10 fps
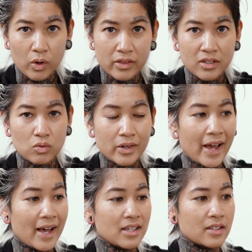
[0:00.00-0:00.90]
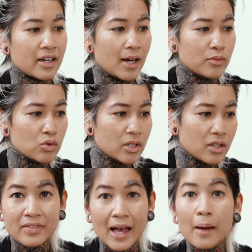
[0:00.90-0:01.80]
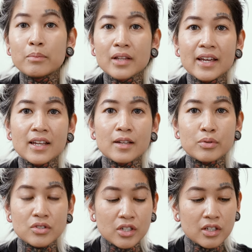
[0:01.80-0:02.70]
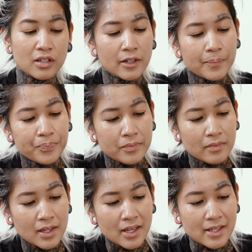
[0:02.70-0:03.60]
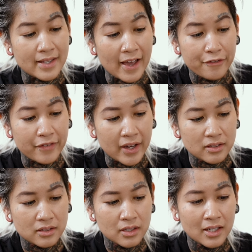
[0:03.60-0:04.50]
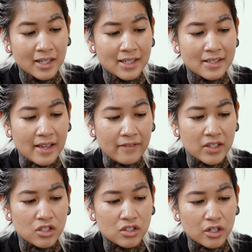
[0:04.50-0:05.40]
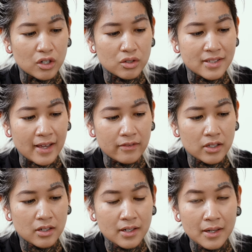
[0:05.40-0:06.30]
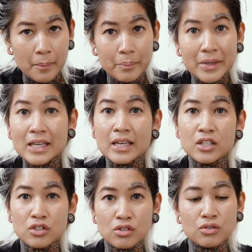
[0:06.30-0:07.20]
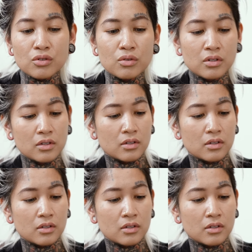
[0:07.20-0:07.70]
what this one has that comes with, that blade in particular, is FX707B2.